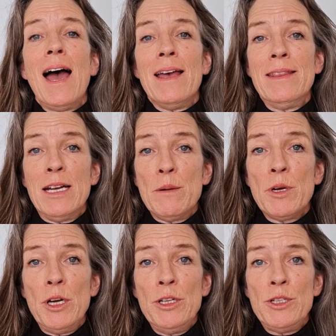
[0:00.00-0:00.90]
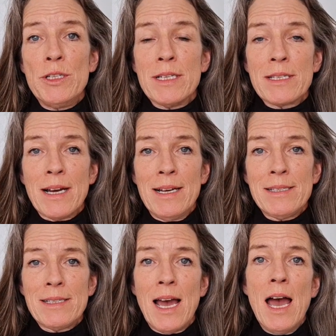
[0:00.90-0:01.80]
And then I'm going to
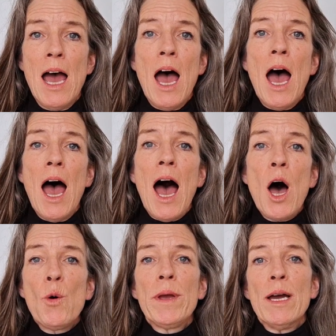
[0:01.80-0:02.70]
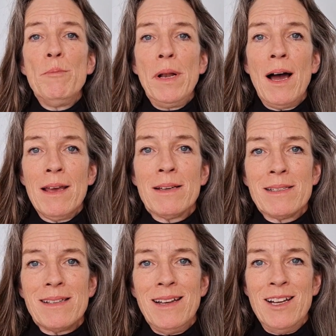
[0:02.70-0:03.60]
discuss how we apply
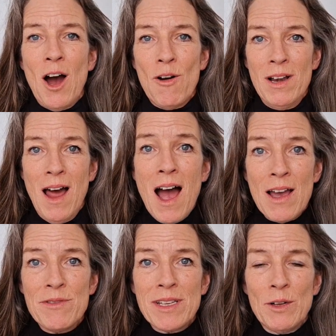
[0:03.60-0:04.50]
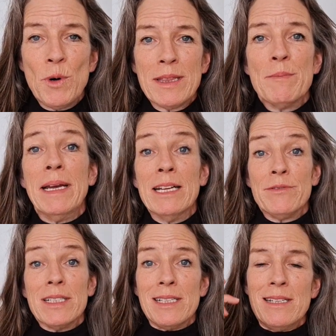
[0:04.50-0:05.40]
this in our lives and what the
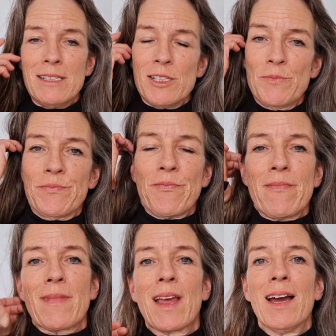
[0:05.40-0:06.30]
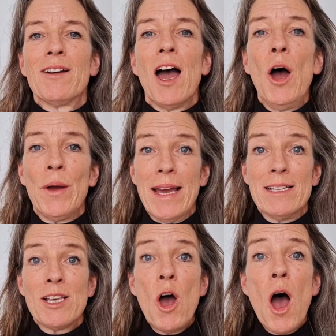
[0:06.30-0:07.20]
benefit is. Okay,
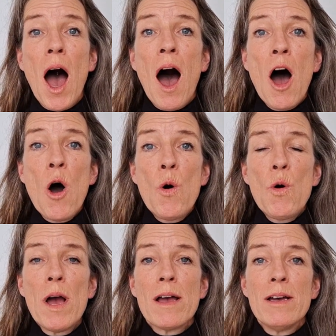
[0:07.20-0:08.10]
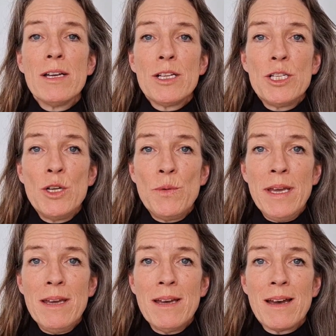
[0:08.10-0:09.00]
so how do
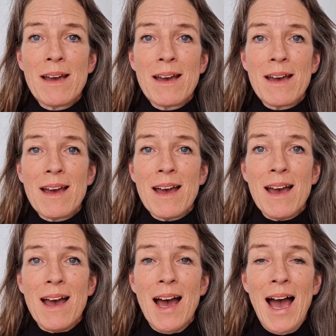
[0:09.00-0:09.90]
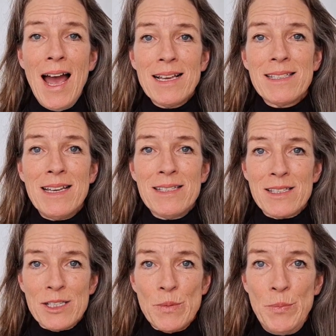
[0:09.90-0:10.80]
we access
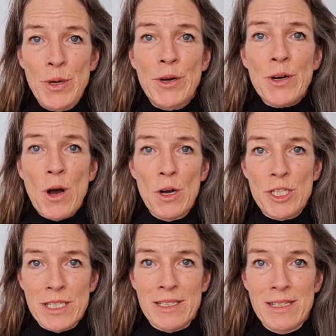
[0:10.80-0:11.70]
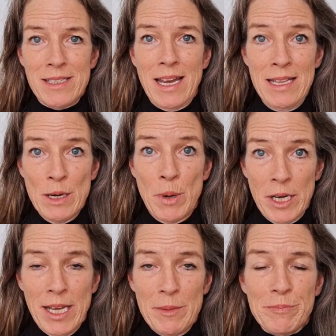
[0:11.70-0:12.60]
this pure consciousness in the
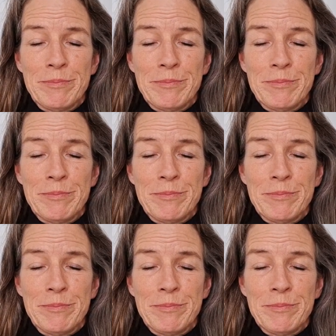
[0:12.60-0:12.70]
body?